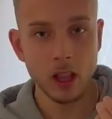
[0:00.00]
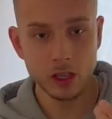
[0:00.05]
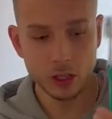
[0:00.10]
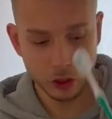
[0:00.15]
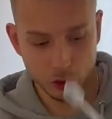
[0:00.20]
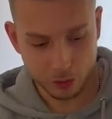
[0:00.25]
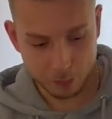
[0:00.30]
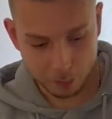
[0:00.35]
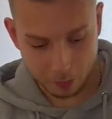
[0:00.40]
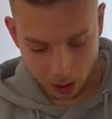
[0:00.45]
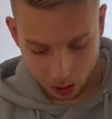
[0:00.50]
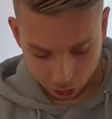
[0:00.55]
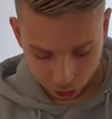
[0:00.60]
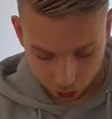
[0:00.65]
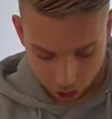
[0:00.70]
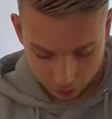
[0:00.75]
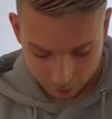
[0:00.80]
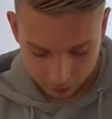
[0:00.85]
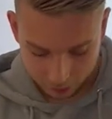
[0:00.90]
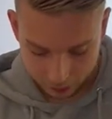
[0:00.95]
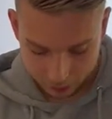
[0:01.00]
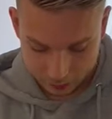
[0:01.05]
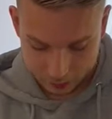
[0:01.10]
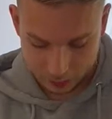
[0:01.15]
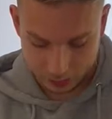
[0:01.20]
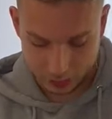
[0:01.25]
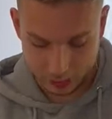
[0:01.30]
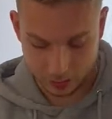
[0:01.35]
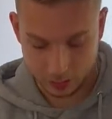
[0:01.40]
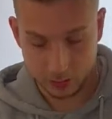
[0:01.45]
toothbrush,
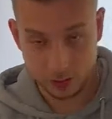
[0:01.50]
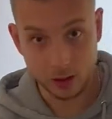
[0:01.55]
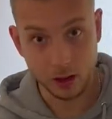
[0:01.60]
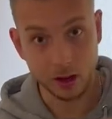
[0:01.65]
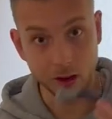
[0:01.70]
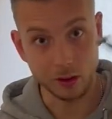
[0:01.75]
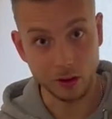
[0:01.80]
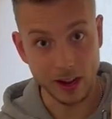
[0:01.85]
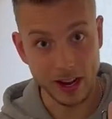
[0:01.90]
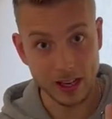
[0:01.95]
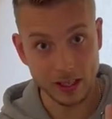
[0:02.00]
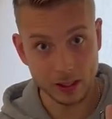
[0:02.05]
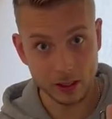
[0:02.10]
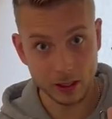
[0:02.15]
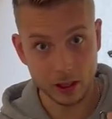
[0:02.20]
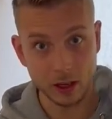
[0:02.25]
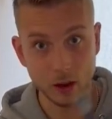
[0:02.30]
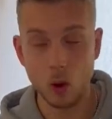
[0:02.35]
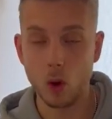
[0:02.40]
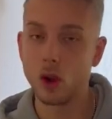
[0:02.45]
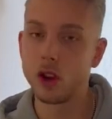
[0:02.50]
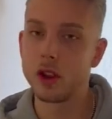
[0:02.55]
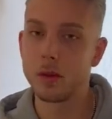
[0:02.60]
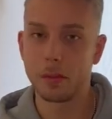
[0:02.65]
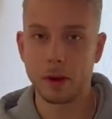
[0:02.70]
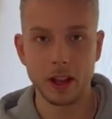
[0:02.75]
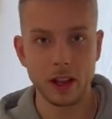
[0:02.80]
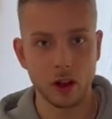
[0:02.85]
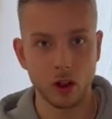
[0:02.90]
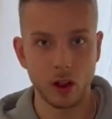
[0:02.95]
obviously. A razor, or you
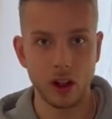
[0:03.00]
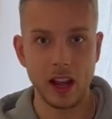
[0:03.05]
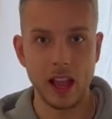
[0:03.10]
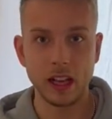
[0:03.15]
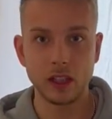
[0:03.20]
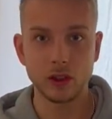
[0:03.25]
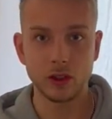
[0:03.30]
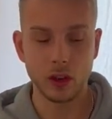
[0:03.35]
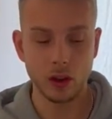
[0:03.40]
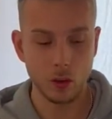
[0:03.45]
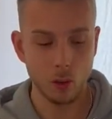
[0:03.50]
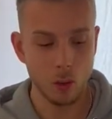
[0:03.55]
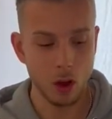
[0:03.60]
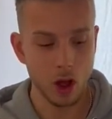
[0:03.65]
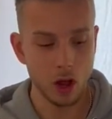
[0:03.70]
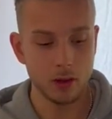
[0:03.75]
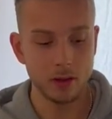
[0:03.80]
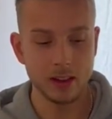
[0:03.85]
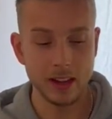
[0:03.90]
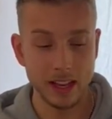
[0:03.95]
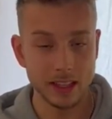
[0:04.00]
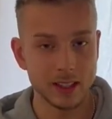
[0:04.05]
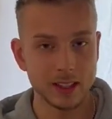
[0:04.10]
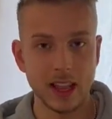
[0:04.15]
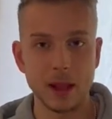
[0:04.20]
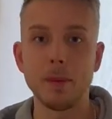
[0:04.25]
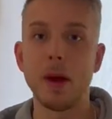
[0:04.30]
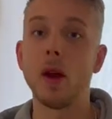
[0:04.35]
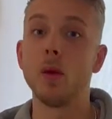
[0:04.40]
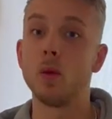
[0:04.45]
bring your electrical one. Next
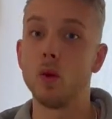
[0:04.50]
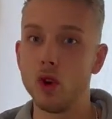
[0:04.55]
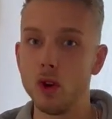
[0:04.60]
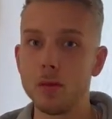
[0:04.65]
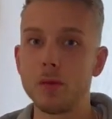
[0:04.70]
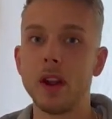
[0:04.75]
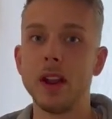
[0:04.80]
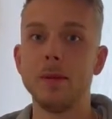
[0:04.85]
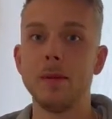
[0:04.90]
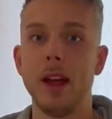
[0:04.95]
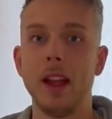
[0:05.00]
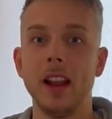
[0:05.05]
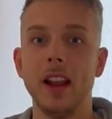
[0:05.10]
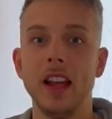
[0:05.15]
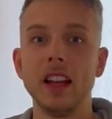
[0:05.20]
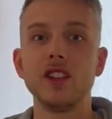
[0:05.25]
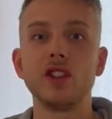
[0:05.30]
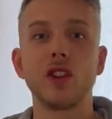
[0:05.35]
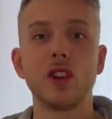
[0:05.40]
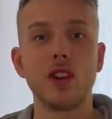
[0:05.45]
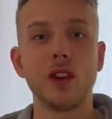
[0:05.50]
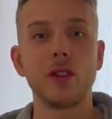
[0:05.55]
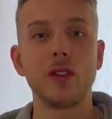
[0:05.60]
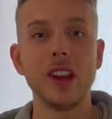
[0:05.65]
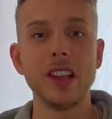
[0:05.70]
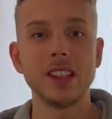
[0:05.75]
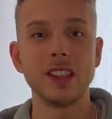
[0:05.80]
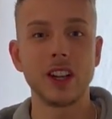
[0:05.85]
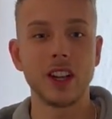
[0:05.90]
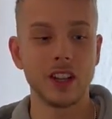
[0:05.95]
time I will bring my electrical
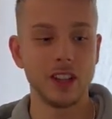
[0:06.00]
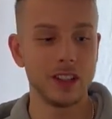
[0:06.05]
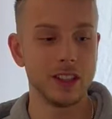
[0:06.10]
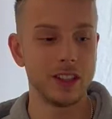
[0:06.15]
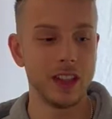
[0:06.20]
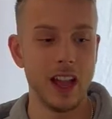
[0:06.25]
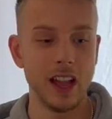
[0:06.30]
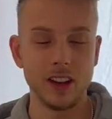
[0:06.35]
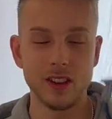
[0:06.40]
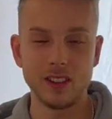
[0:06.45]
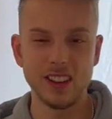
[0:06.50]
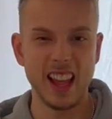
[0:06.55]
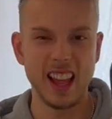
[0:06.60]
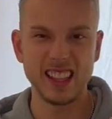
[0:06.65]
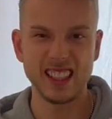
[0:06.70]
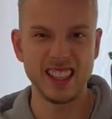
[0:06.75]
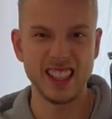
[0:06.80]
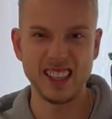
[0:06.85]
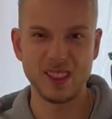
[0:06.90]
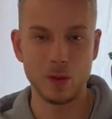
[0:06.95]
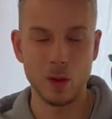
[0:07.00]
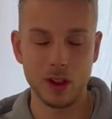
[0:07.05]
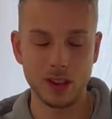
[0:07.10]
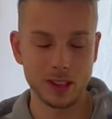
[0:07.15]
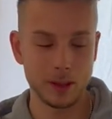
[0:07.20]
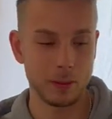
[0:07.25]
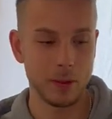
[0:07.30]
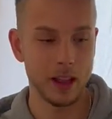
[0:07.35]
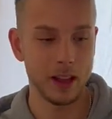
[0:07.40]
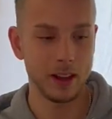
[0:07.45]
razor, because I don't like these
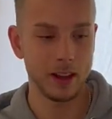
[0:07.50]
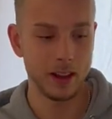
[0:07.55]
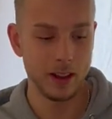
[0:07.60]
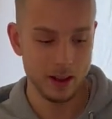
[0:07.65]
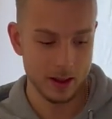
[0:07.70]
ones, but